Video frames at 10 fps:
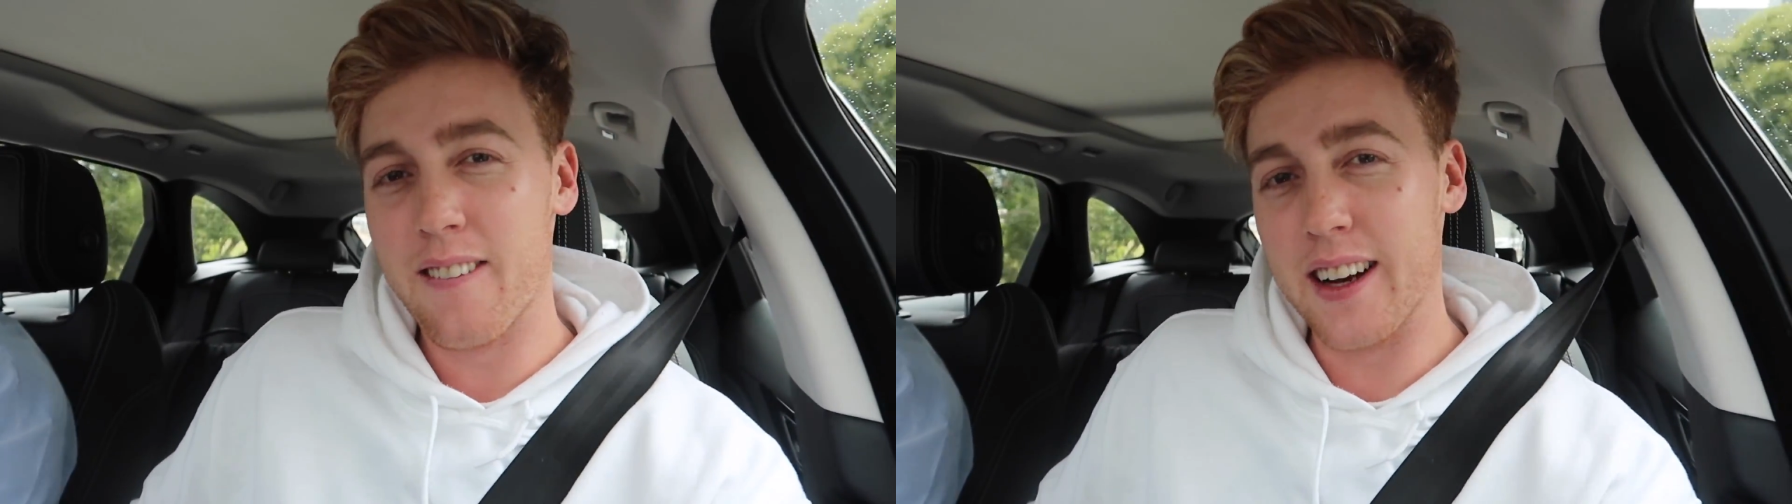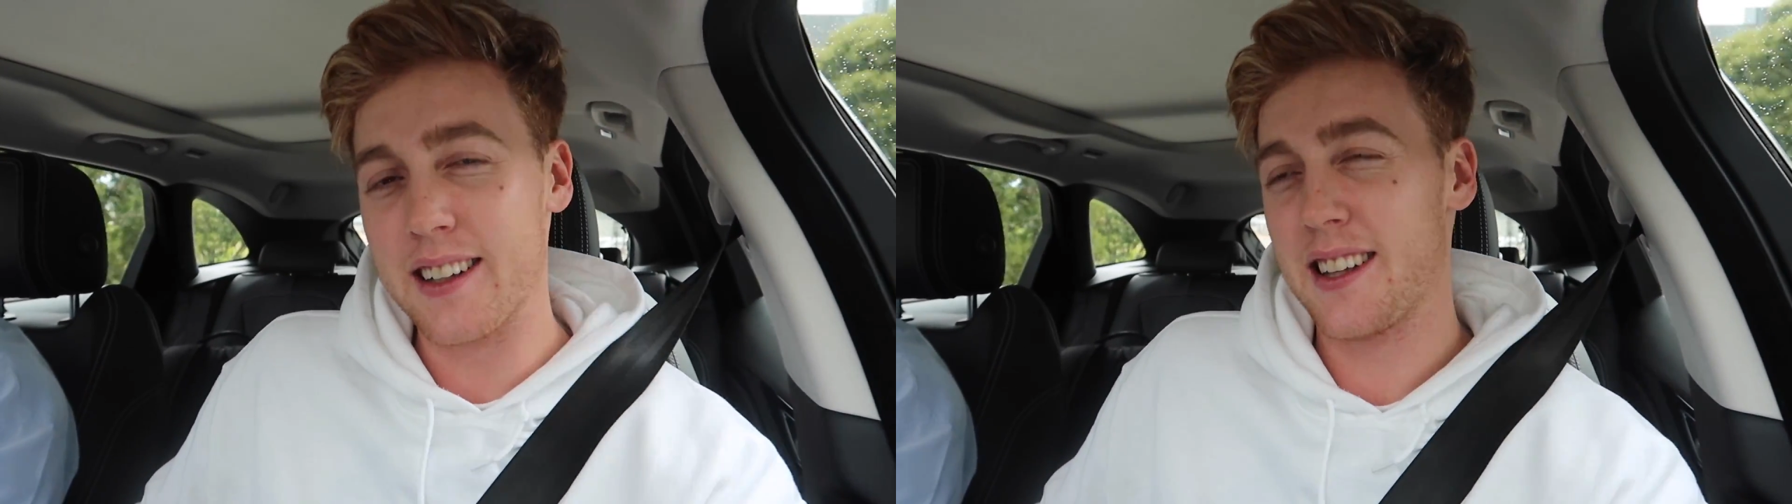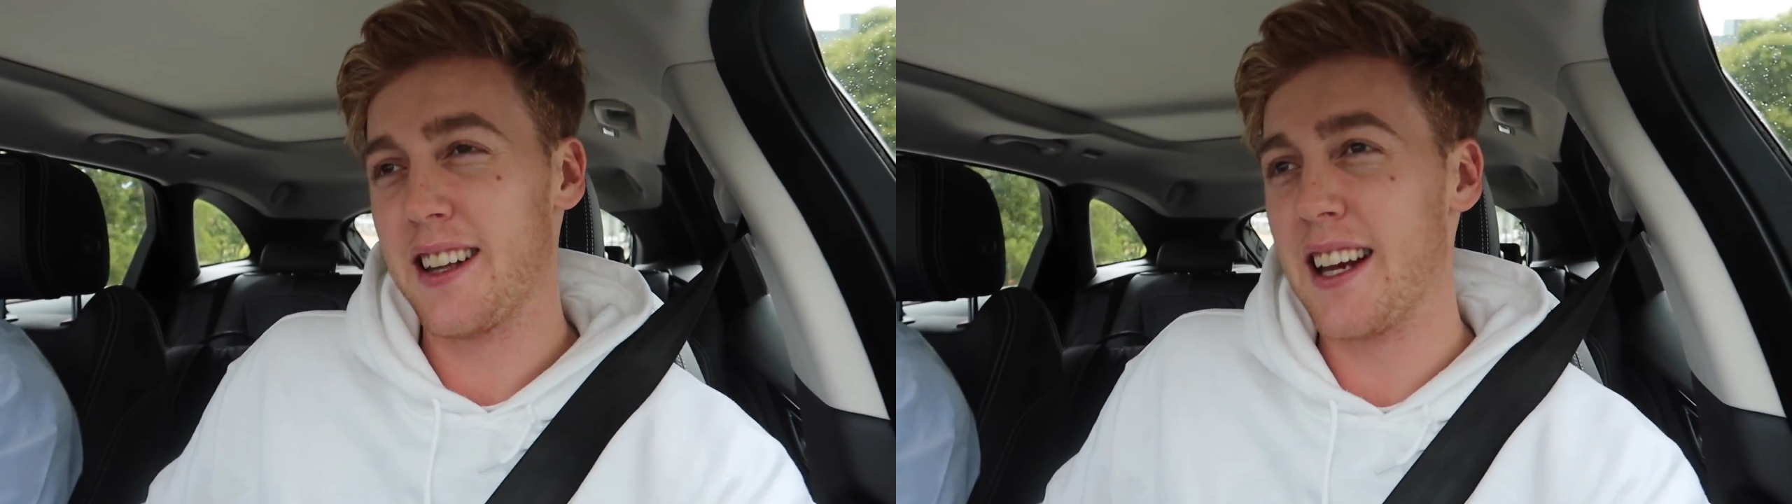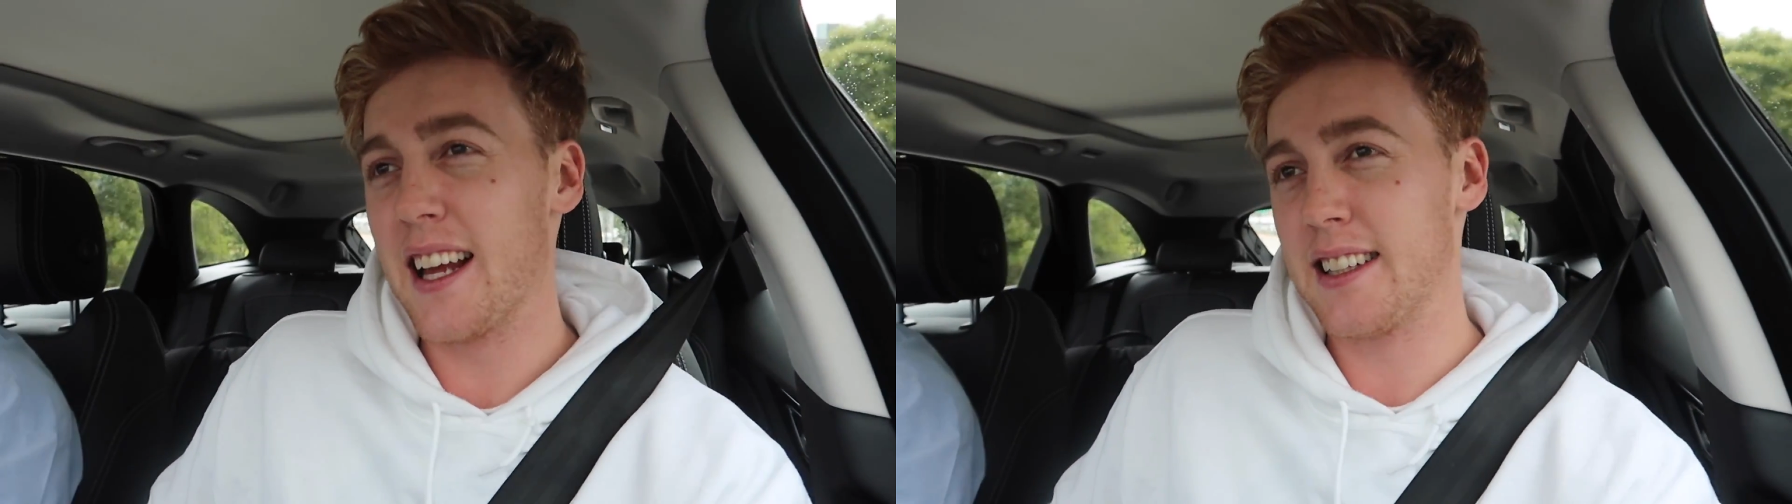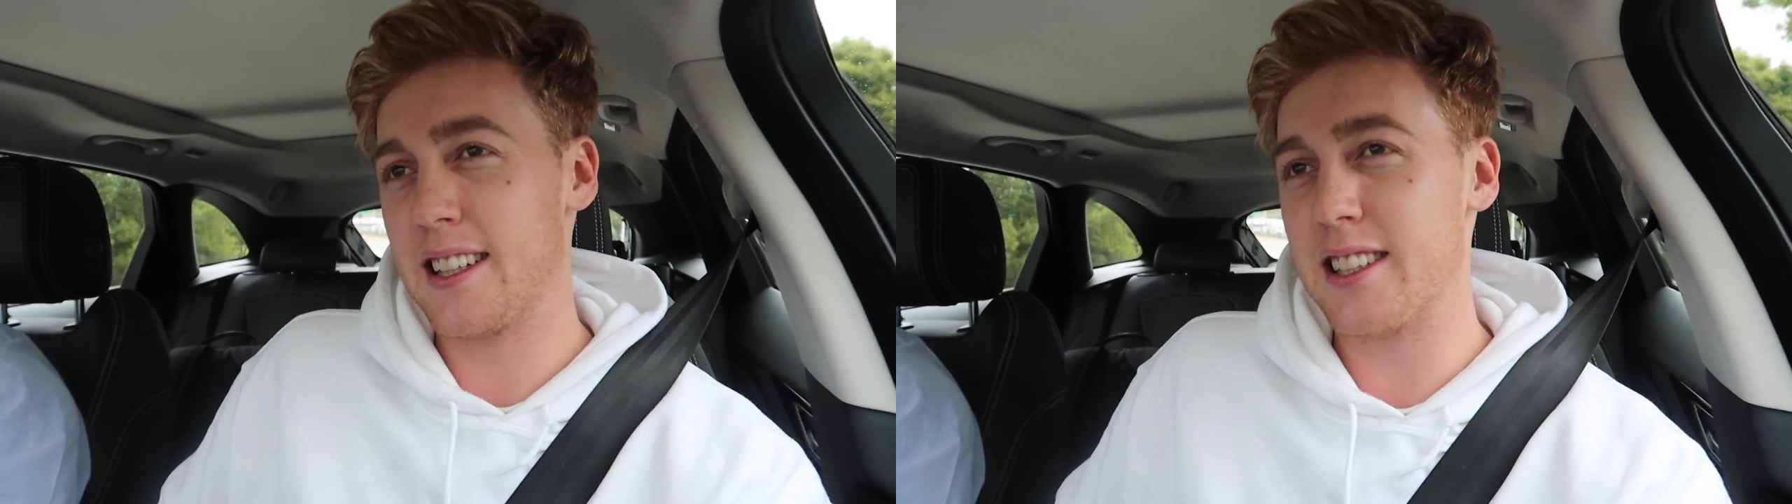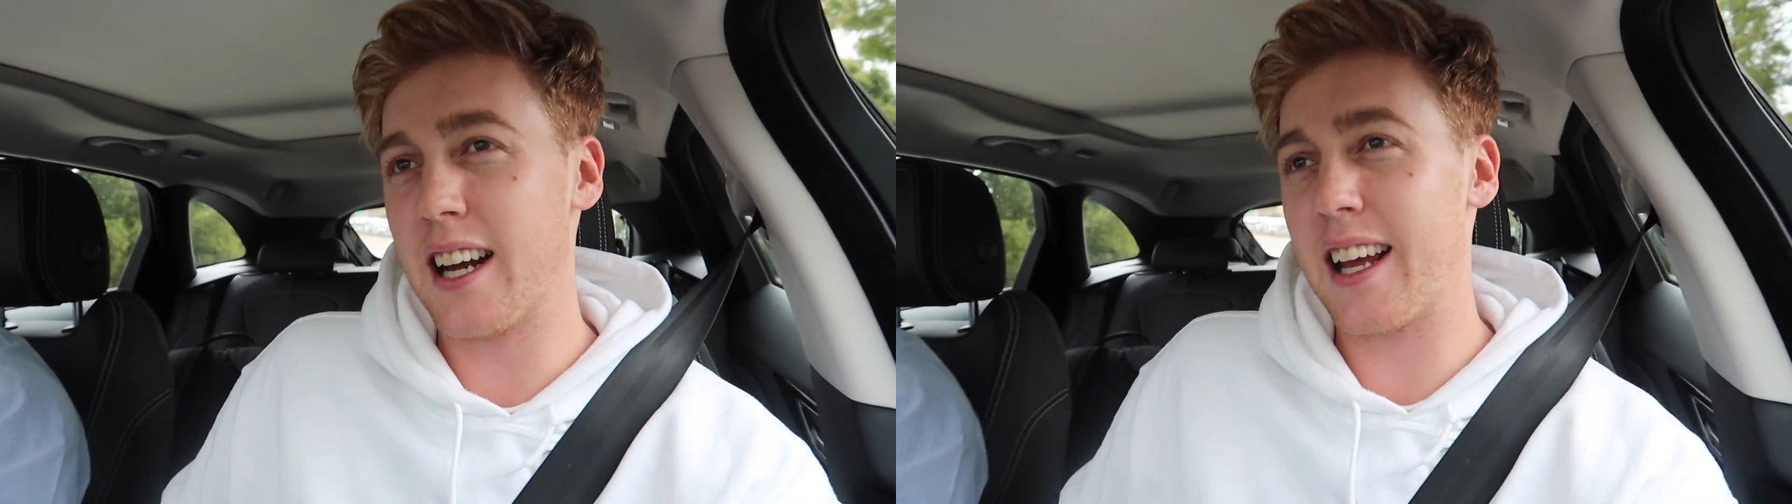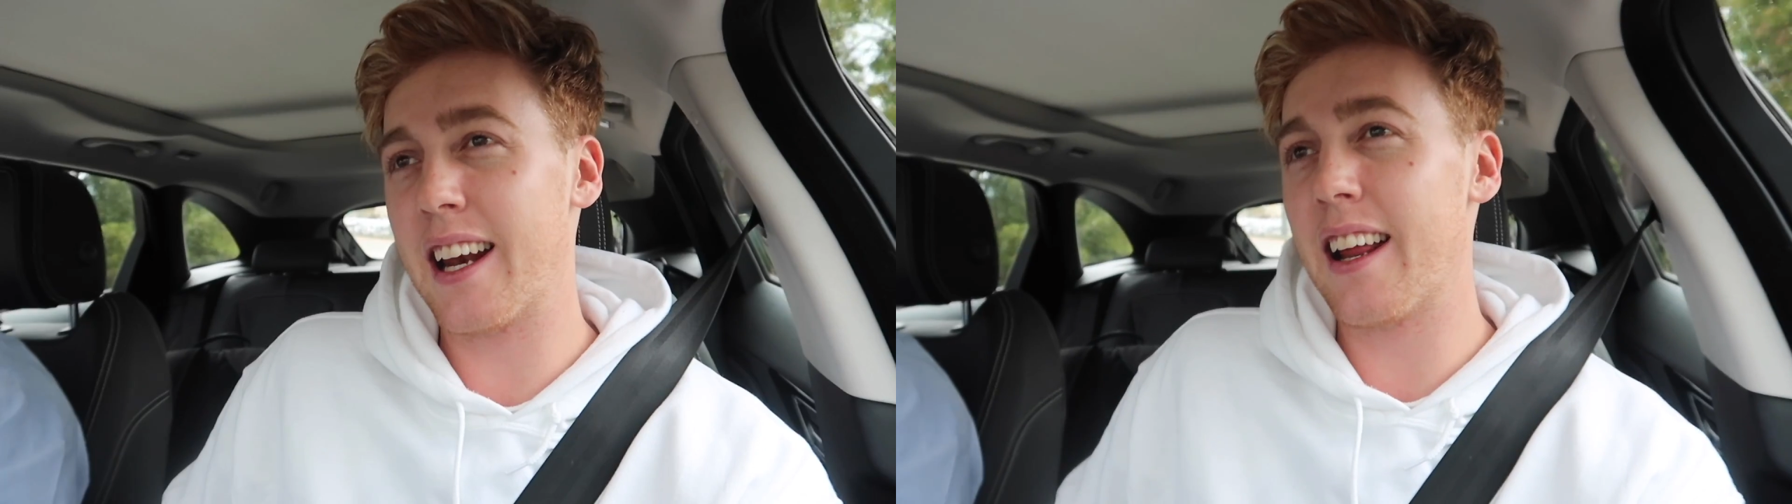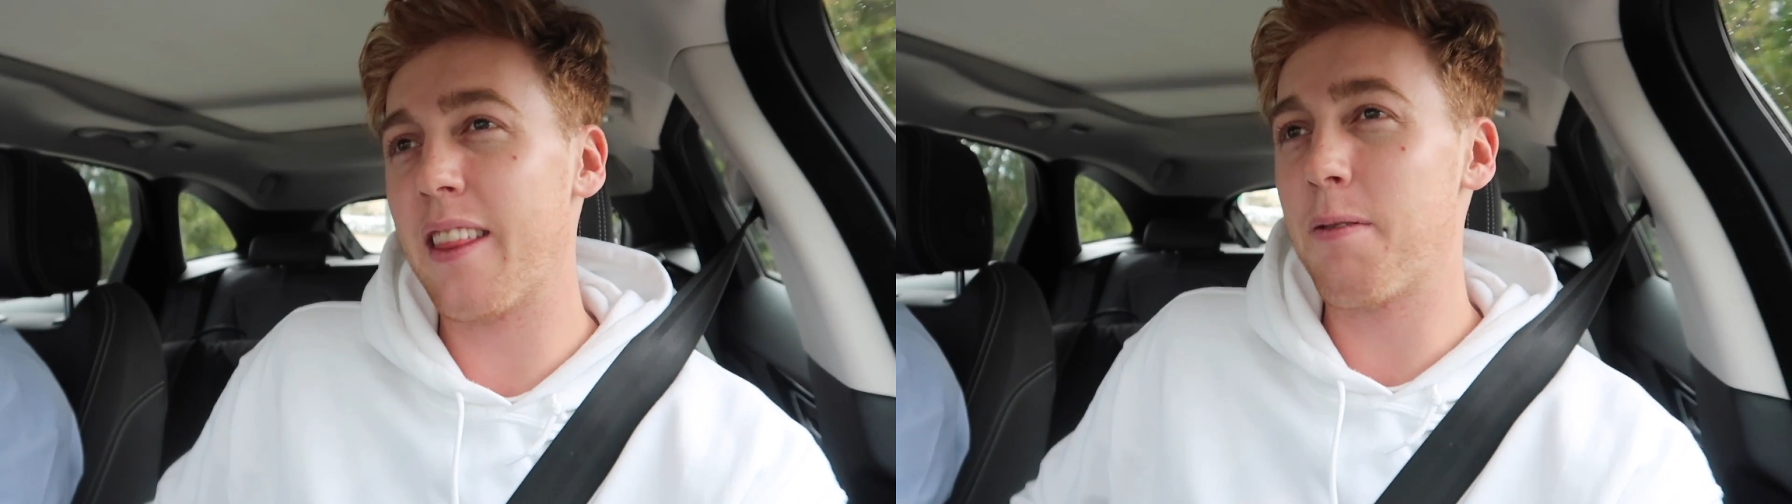Went to the desk to try
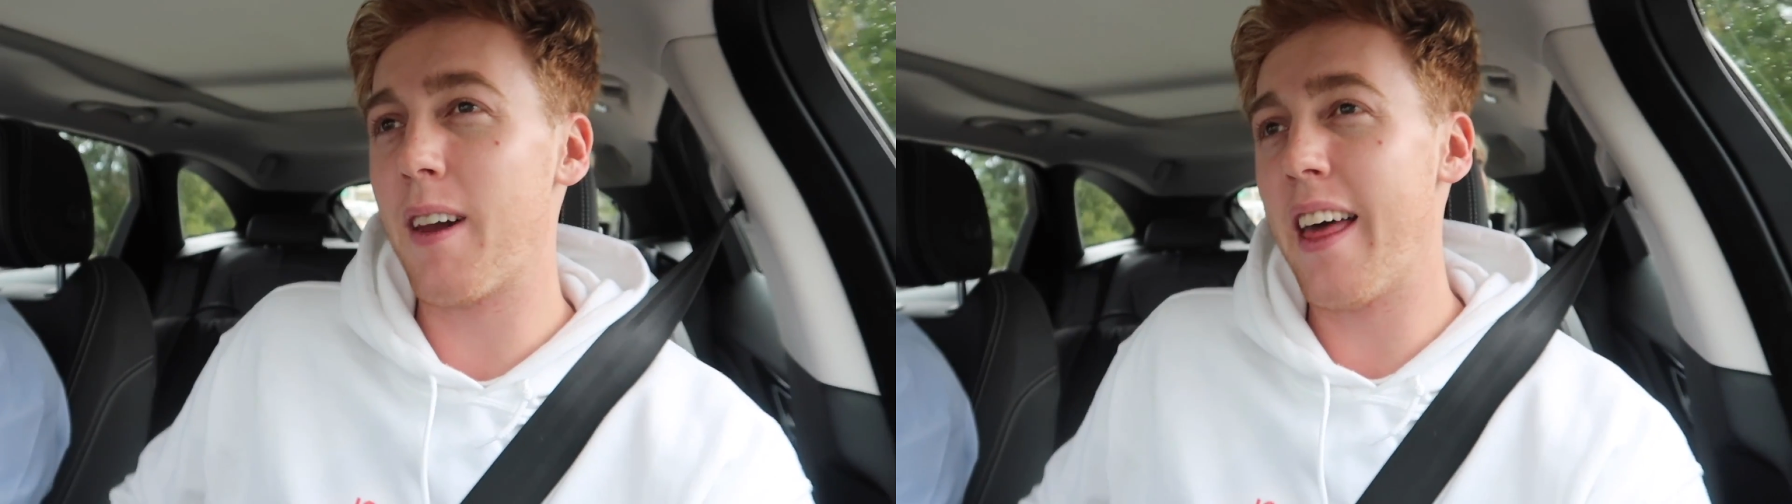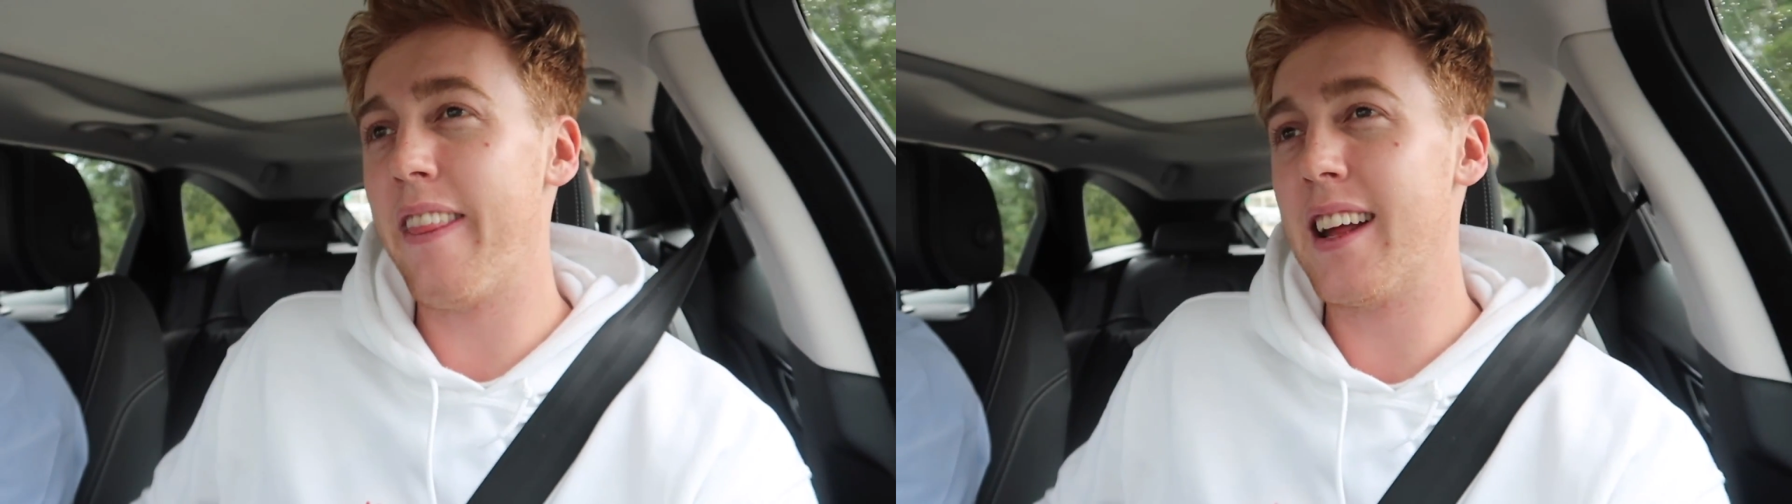get another flight.